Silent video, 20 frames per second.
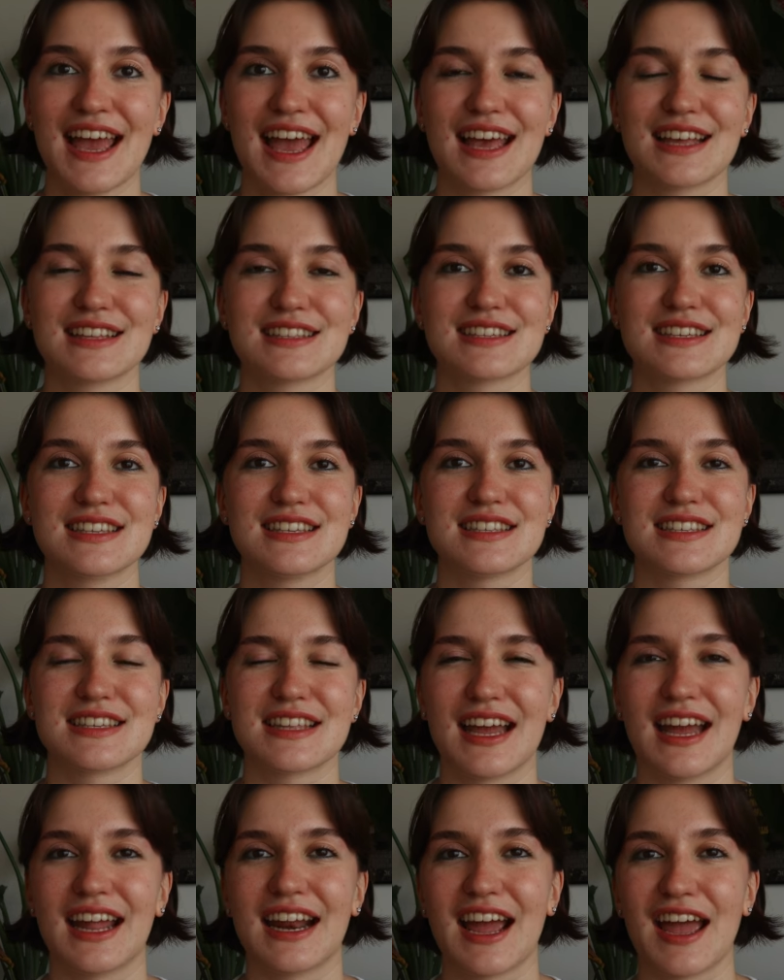And since
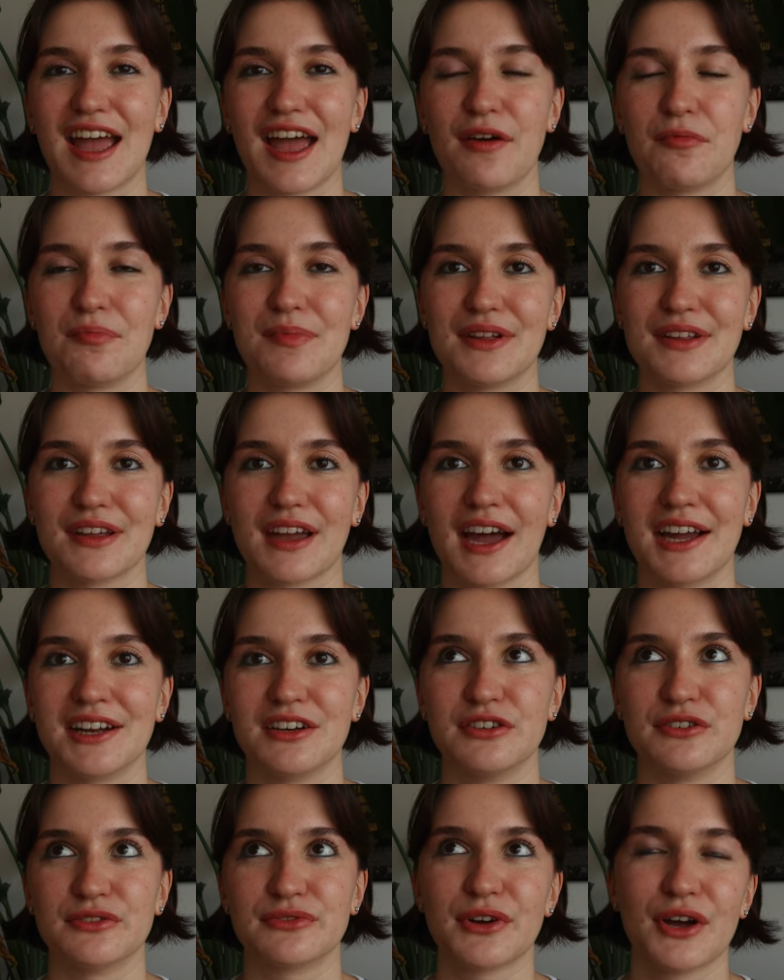then I have been
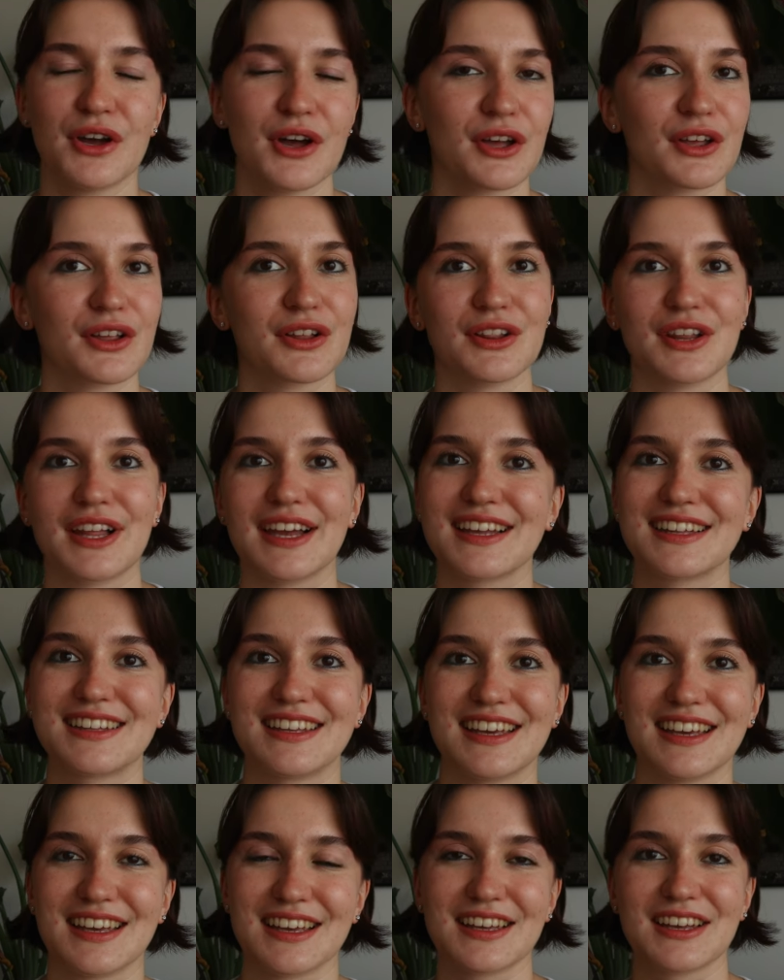kind of
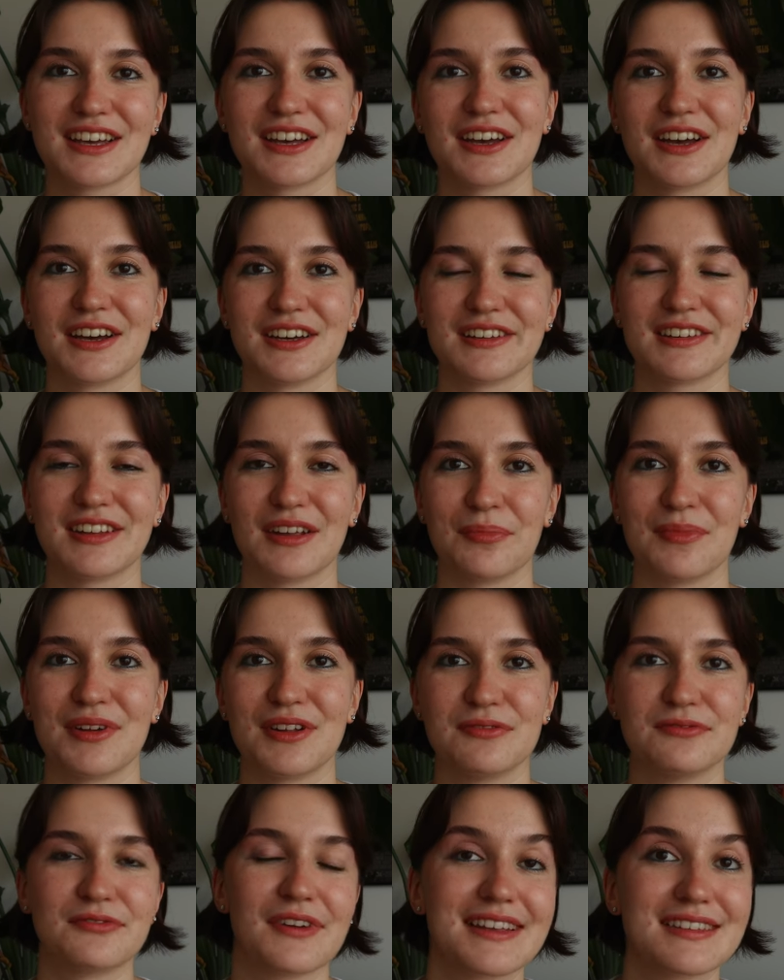collecting some
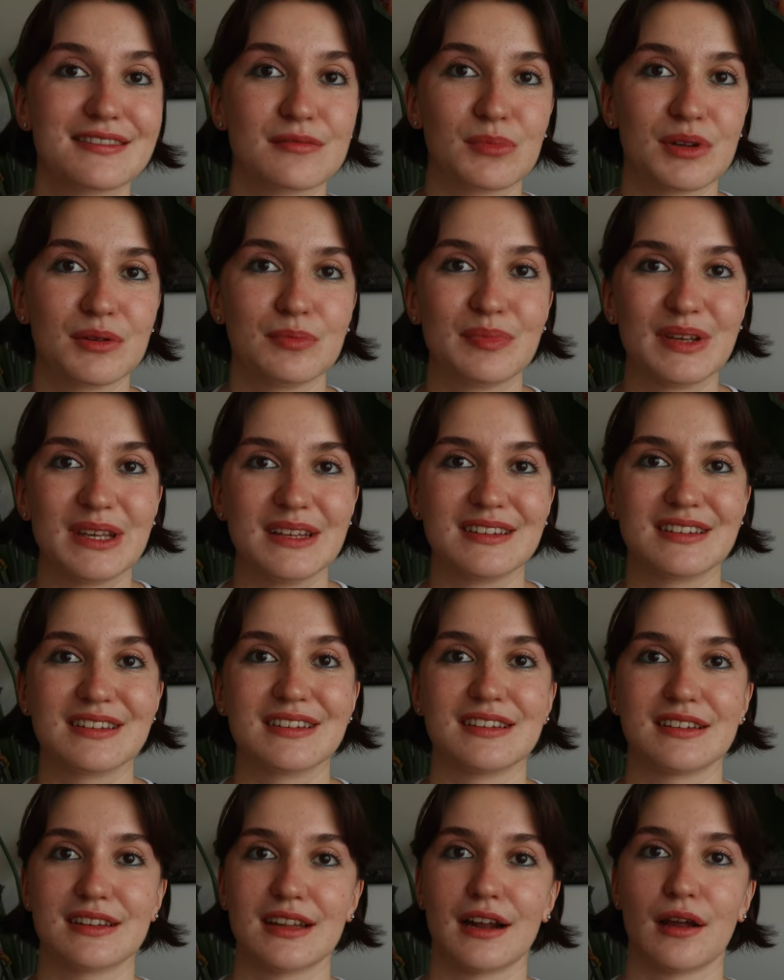investment
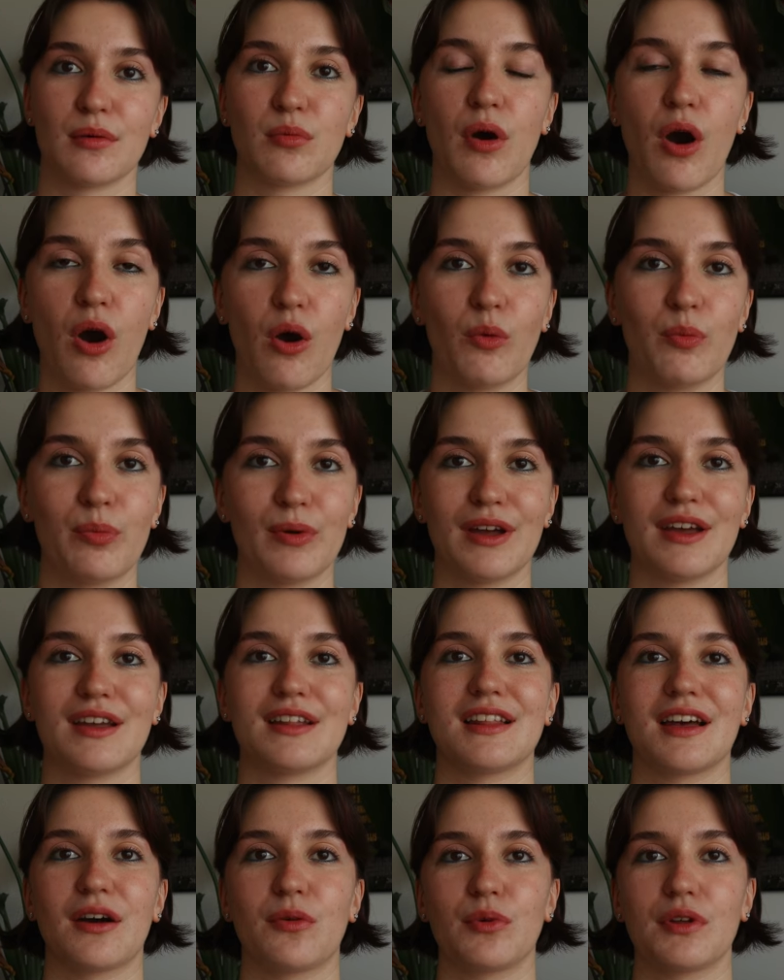pieces that I'm
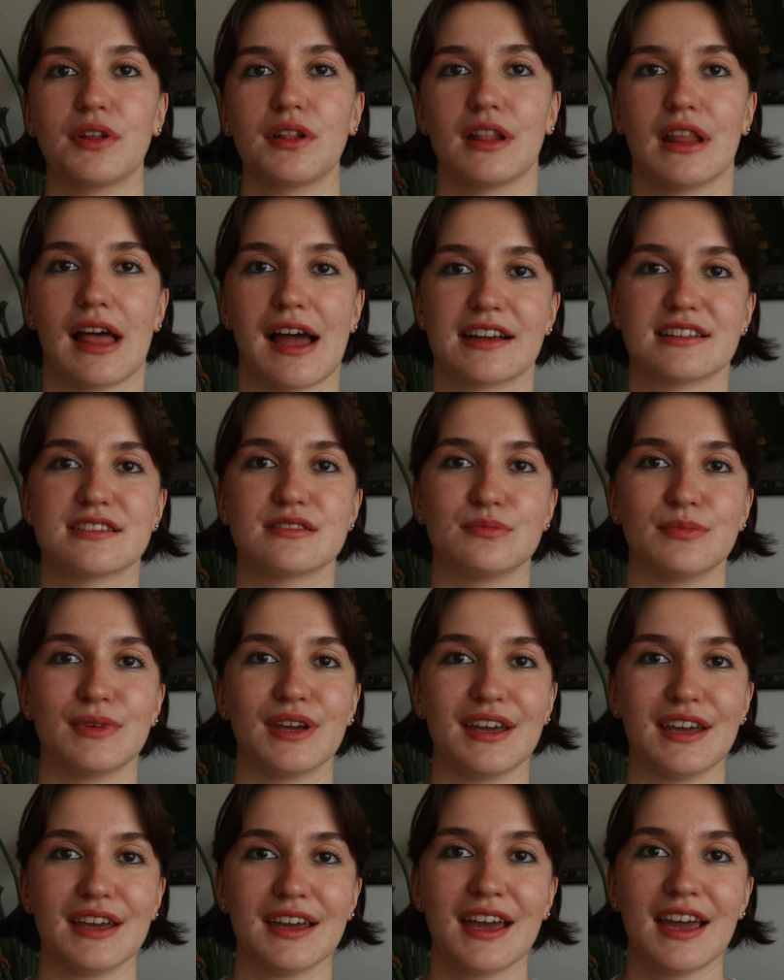hoping that will last
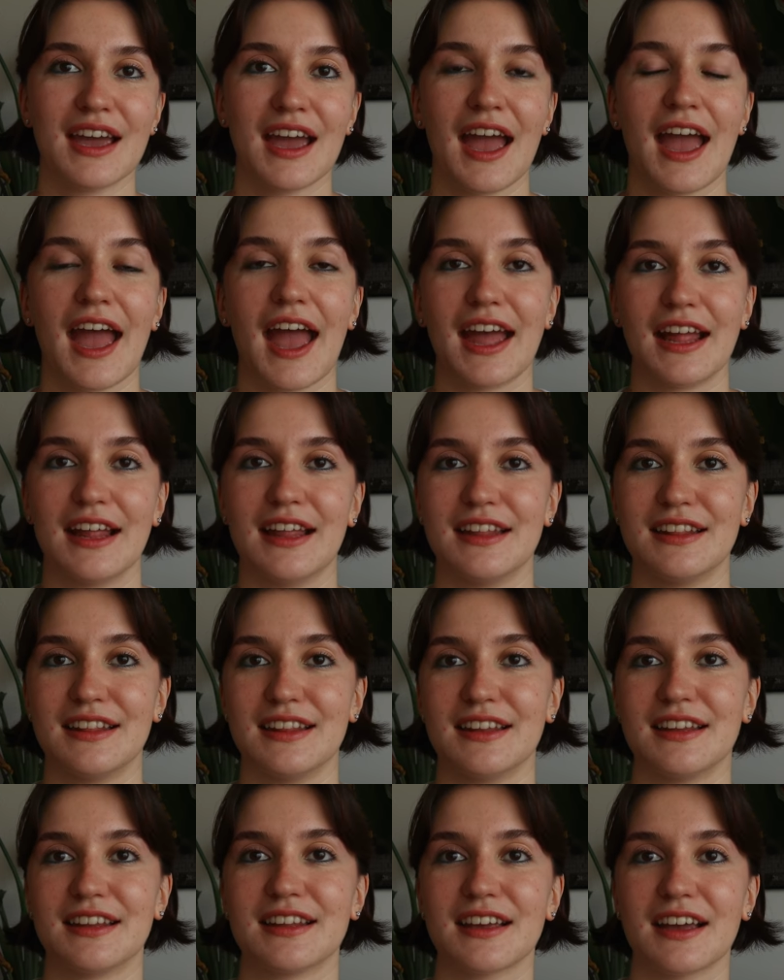me
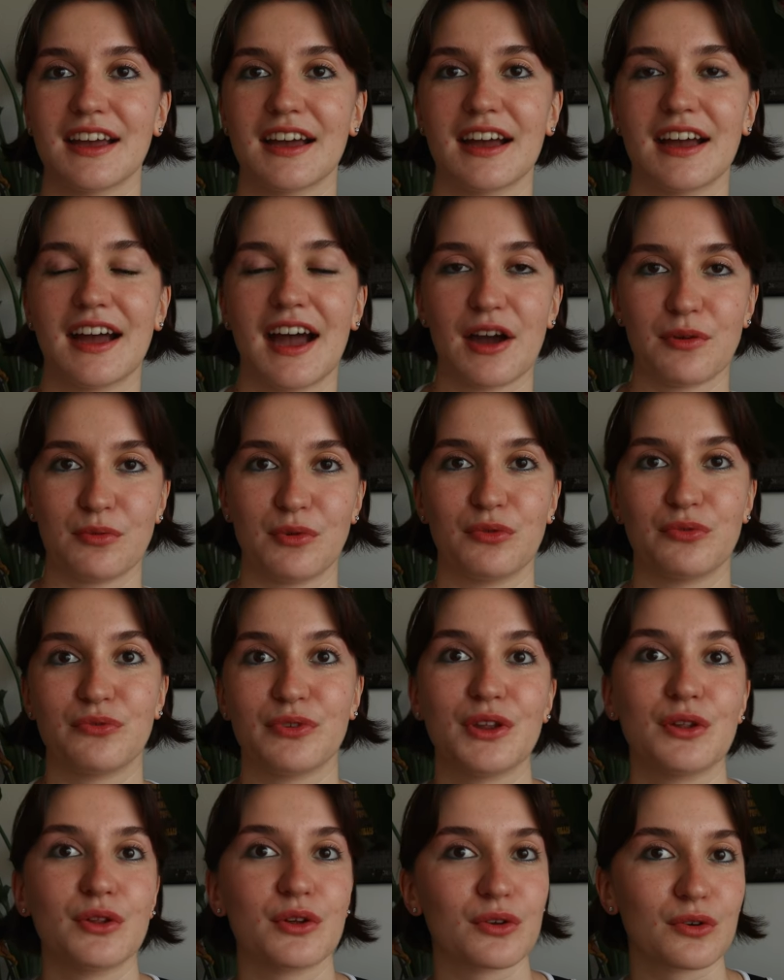and I will
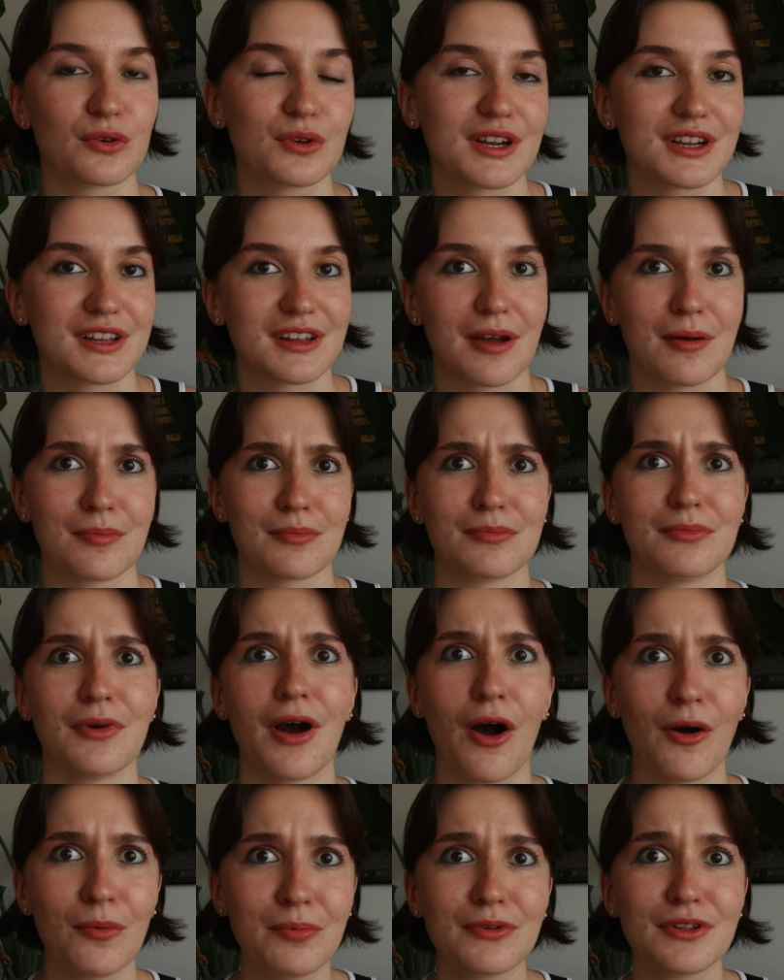feel good in them,
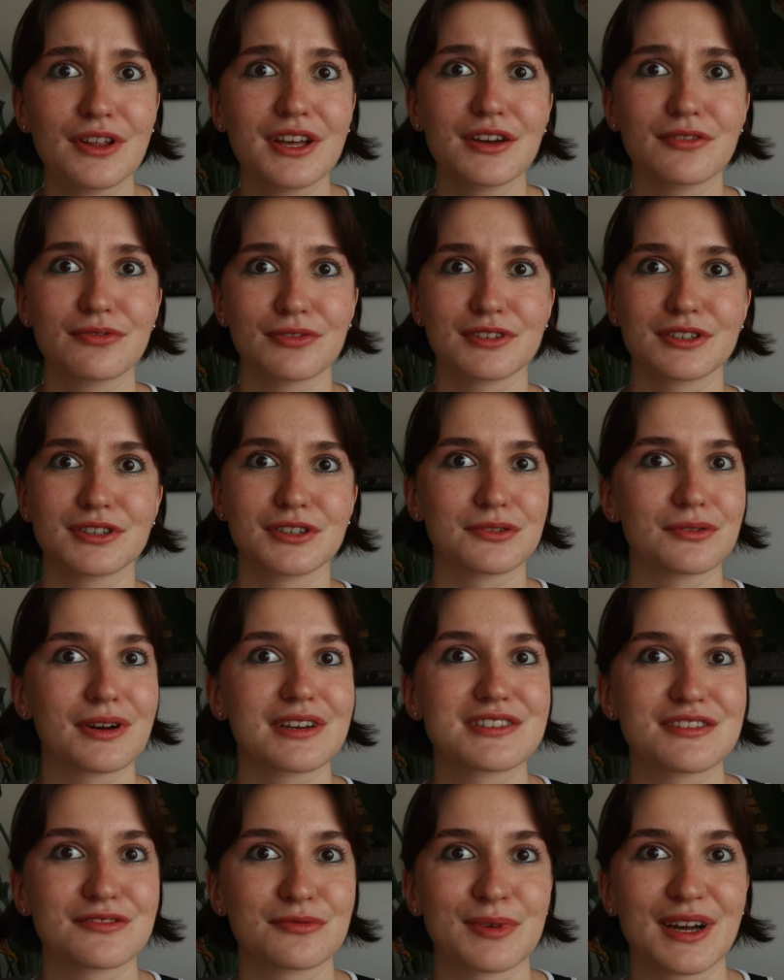hopefully for the
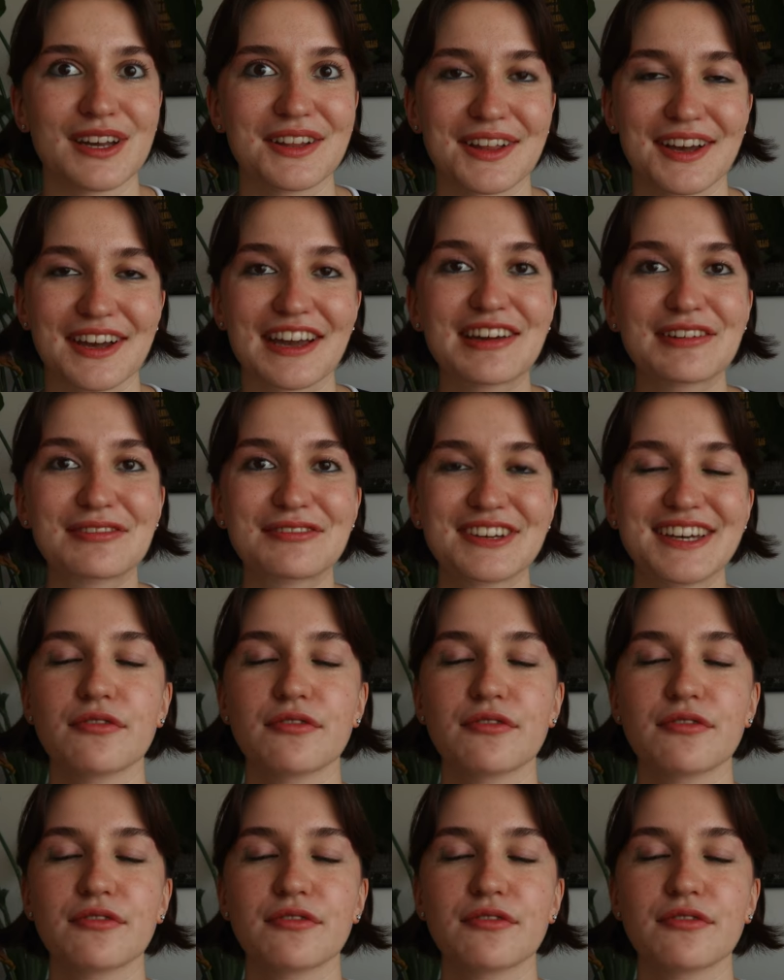rest of my life.